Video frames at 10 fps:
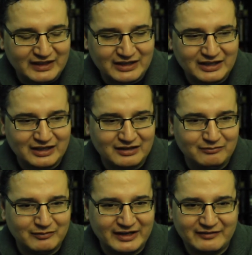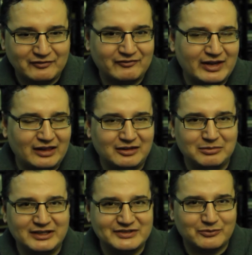kid. I never filed a
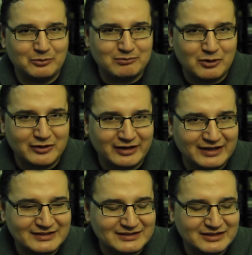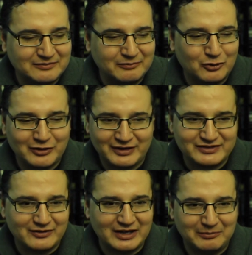police report against him or
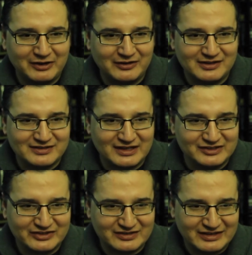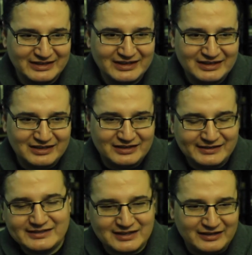his grandparents. I just
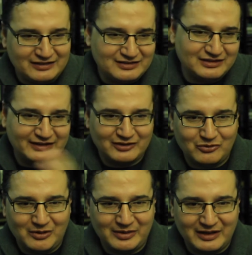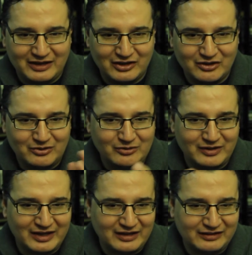decided to let the whole thing
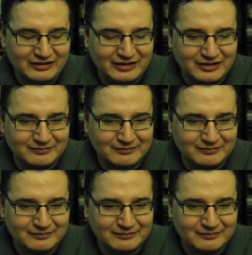go and